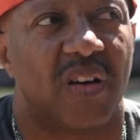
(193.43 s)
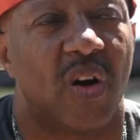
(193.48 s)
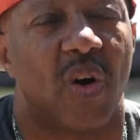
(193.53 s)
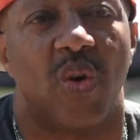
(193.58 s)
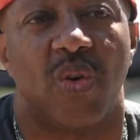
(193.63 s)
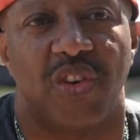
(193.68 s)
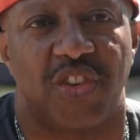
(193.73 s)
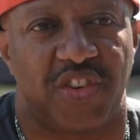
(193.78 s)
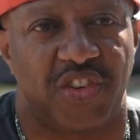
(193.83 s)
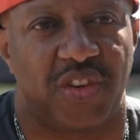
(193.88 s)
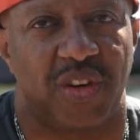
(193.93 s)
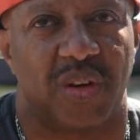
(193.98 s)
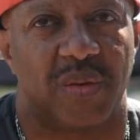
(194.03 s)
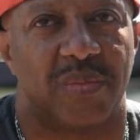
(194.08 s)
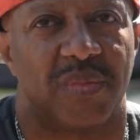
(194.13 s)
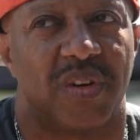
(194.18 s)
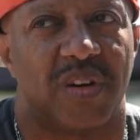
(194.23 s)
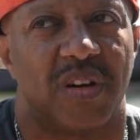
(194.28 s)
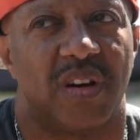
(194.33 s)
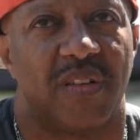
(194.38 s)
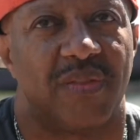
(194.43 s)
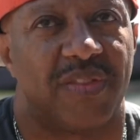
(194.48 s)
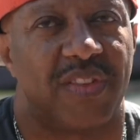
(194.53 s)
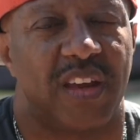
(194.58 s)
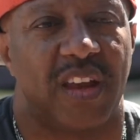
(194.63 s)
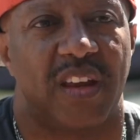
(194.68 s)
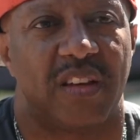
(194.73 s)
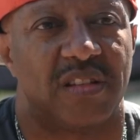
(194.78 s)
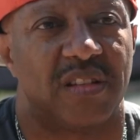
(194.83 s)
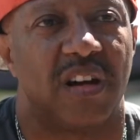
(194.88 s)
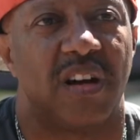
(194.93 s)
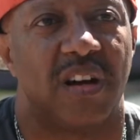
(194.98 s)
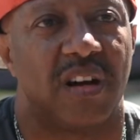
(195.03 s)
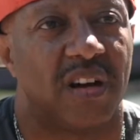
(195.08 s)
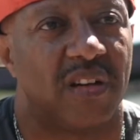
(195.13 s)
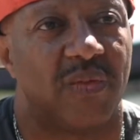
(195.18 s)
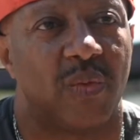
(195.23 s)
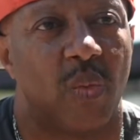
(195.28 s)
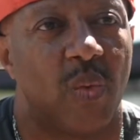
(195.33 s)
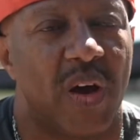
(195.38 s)
ownership of things,
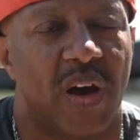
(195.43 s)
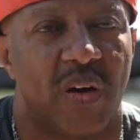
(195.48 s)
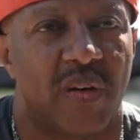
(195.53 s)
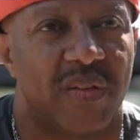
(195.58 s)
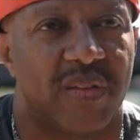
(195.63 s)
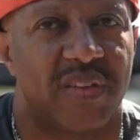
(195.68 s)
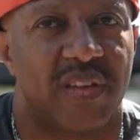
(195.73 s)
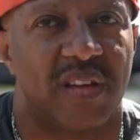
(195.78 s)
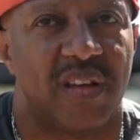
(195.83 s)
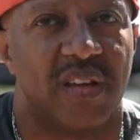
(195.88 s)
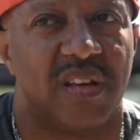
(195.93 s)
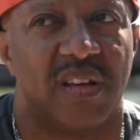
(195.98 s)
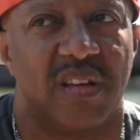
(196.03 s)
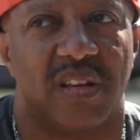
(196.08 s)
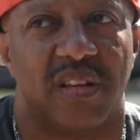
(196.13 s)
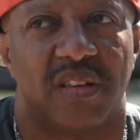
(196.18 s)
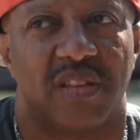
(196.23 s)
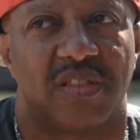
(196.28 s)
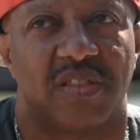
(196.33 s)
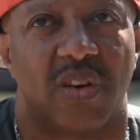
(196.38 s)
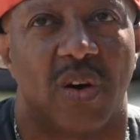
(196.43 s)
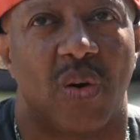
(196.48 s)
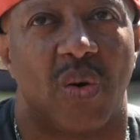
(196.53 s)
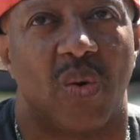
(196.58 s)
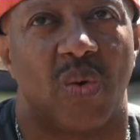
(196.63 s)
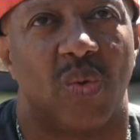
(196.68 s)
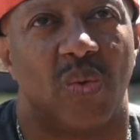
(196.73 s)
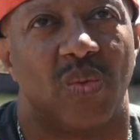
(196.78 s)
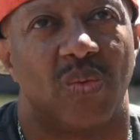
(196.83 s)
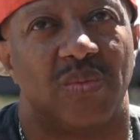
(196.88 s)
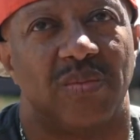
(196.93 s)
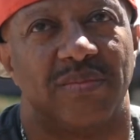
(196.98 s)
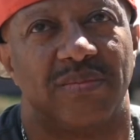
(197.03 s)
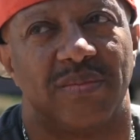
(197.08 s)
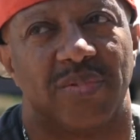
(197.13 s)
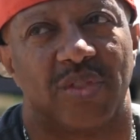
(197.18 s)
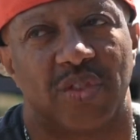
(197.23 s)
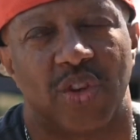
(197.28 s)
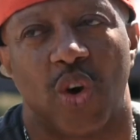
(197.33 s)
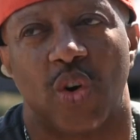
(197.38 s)
of wealth. So
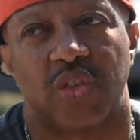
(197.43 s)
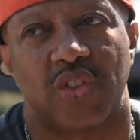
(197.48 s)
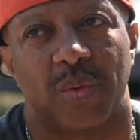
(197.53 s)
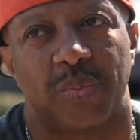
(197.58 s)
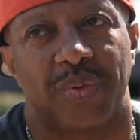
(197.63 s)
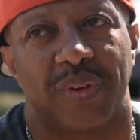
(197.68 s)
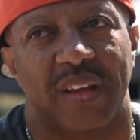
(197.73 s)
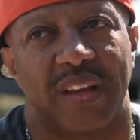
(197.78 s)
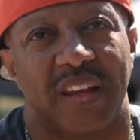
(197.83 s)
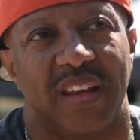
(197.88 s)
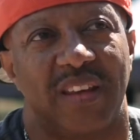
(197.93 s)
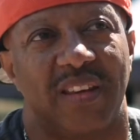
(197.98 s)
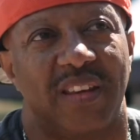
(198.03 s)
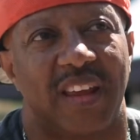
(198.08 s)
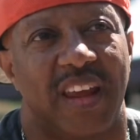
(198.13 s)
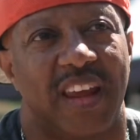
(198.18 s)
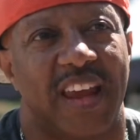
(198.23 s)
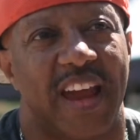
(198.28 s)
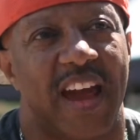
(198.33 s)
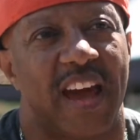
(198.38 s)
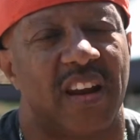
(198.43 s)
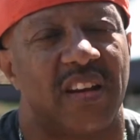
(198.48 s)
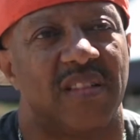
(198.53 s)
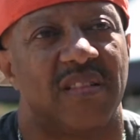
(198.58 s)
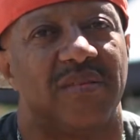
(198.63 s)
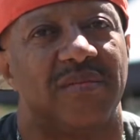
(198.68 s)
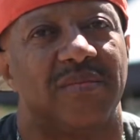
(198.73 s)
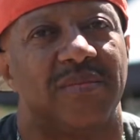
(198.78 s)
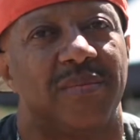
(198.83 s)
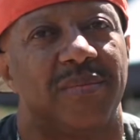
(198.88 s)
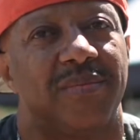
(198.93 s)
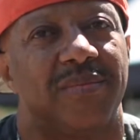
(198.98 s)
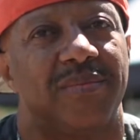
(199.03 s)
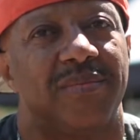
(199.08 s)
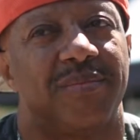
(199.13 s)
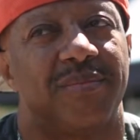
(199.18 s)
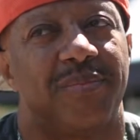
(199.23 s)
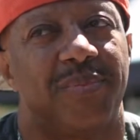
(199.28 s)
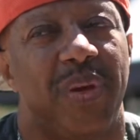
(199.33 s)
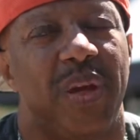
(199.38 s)
socially,
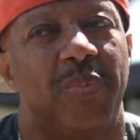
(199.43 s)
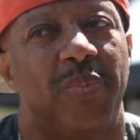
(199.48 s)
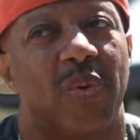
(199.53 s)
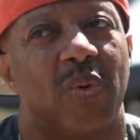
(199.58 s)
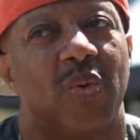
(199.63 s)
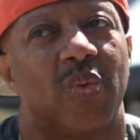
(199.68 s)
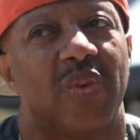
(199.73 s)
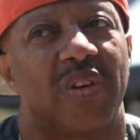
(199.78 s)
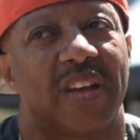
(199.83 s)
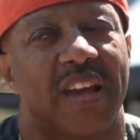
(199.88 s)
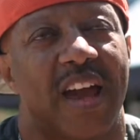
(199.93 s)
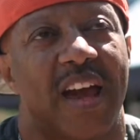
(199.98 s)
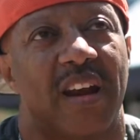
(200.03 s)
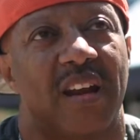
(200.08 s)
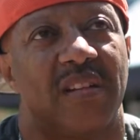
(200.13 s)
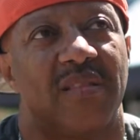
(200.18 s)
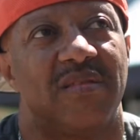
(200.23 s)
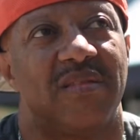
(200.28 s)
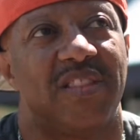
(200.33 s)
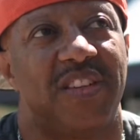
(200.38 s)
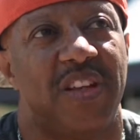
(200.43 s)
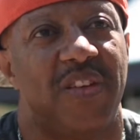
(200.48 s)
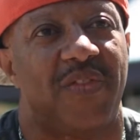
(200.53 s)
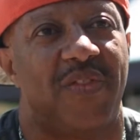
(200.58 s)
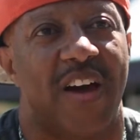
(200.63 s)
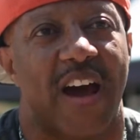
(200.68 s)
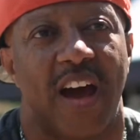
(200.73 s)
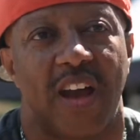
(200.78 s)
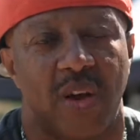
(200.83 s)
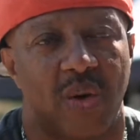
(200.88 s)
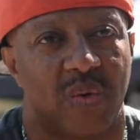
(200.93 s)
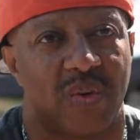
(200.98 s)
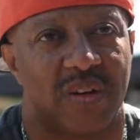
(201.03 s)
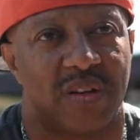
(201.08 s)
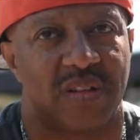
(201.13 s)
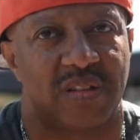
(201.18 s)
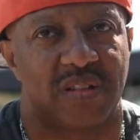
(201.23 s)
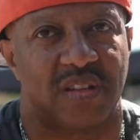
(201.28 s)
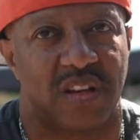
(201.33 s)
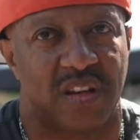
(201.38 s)
people would kind of devalue
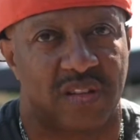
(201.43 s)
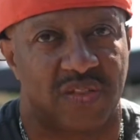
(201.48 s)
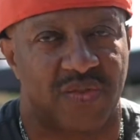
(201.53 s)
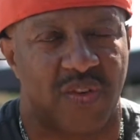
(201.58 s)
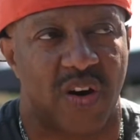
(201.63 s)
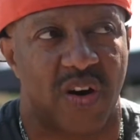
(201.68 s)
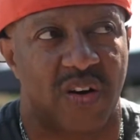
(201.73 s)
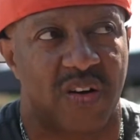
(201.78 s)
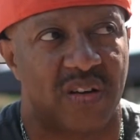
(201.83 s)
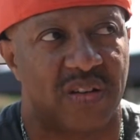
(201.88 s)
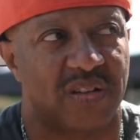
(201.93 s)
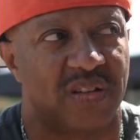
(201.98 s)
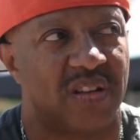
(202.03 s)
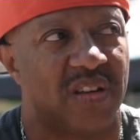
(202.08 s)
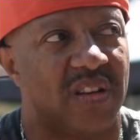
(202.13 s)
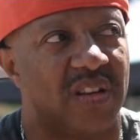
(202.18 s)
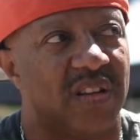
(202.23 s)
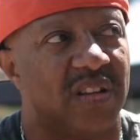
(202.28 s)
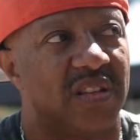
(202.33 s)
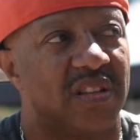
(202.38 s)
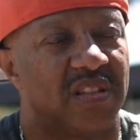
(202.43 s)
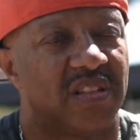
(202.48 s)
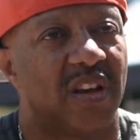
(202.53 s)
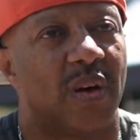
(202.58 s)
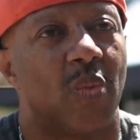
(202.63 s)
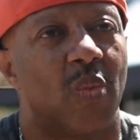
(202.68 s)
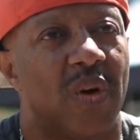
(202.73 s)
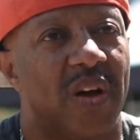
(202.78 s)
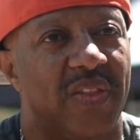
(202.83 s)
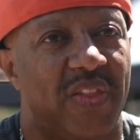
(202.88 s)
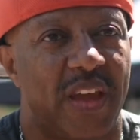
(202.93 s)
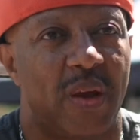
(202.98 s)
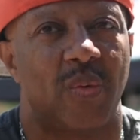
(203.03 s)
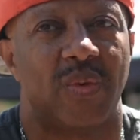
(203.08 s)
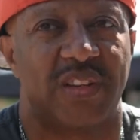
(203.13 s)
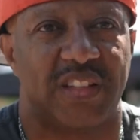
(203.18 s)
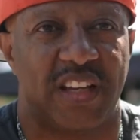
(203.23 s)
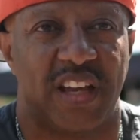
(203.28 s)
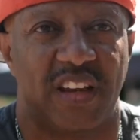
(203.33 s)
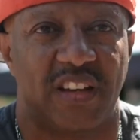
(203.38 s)
us as far as someone they
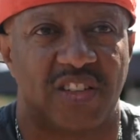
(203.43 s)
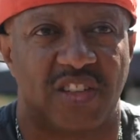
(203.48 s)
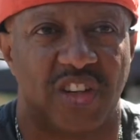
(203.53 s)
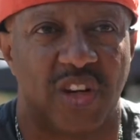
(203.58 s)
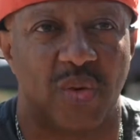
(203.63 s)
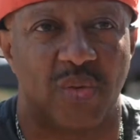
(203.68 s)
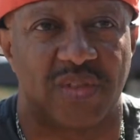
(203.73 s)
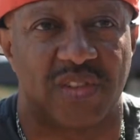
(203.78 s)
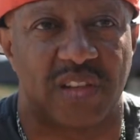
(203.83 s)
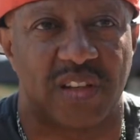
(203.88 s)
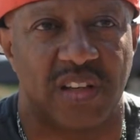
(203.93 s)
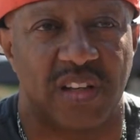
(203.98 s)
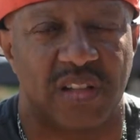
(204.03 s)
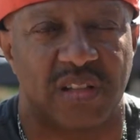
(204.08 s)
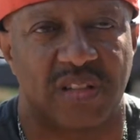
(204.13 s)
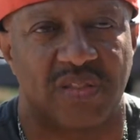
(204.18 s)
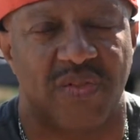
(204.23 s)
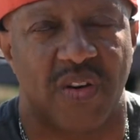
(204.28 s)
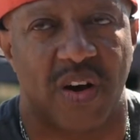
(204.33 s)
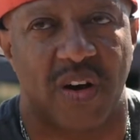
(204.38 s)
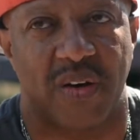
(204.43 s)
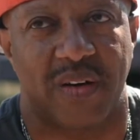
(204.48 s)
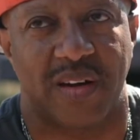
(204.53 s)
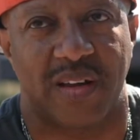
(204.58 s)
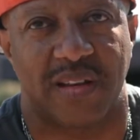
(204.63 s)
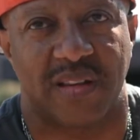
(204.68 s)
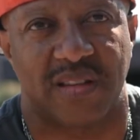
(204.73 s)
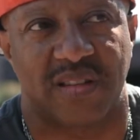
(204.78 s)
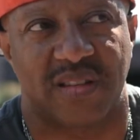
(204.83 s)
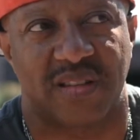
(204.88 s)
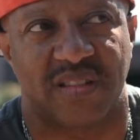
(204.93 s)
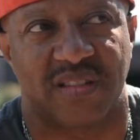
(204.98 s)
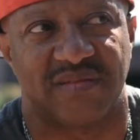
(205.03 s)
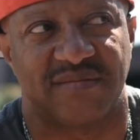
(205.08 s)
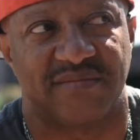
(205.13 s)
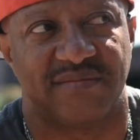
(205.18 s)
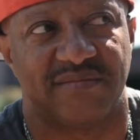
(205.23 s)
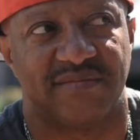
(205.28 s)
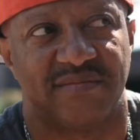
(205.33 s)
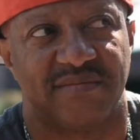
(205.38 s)
would take seriously, as far
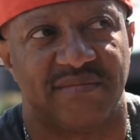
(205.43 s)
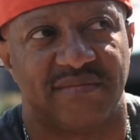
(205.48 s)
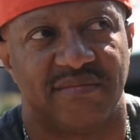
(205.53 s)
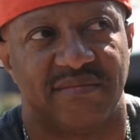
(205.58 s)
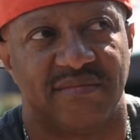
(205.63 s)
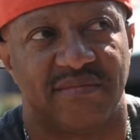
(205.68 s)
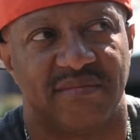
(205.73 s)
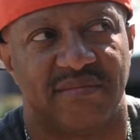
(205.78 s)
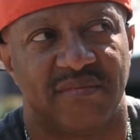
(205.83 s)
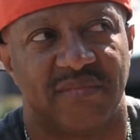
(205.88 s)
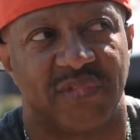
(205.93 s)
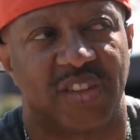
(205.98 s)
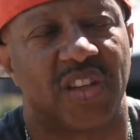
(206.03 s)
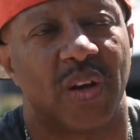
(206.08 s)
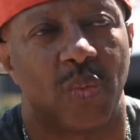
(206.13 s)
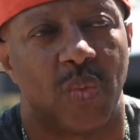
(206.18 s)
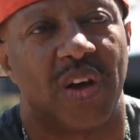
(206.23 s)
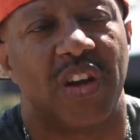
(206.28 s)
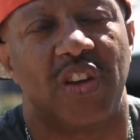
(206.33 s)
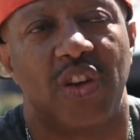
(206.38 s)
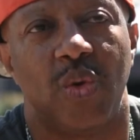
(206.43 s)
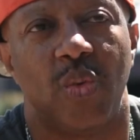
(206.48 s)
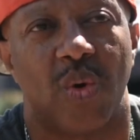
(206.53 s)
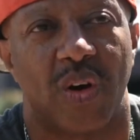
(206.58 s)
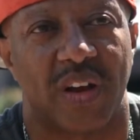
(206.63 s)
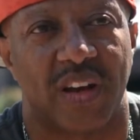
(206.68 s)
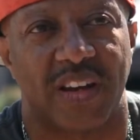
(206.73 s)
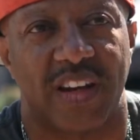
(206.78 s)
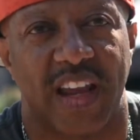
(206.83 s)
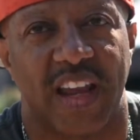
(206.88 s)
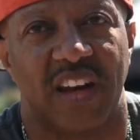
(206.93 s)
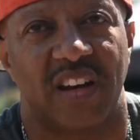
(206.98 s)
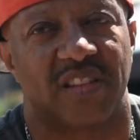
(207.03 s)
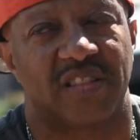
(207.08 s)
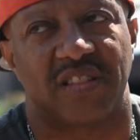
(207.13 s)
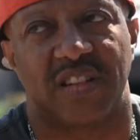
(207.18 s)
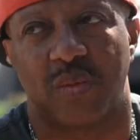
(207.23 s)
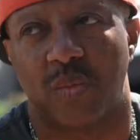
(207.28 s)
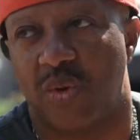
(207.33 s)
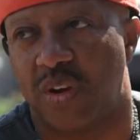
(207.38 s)
as someone you want to date or
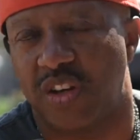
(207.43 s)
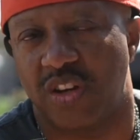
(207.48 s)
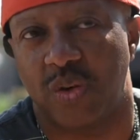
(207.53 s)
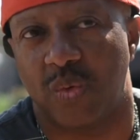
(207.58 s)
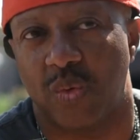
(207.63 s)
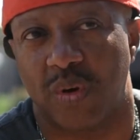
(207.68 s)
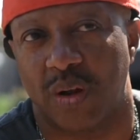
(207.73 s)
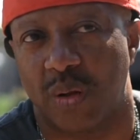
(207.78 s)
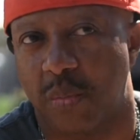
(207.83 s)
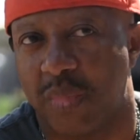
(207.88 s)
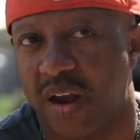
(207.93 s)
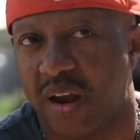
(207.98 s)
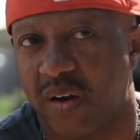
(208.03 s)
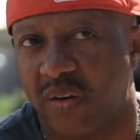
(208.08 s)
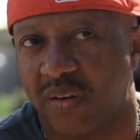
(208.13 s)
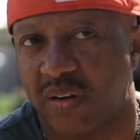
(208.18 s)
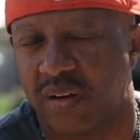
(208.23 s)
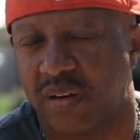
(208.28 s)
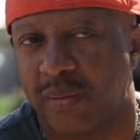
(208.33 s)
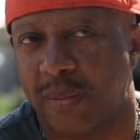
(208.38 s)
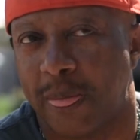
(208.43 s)
someone you want to marry,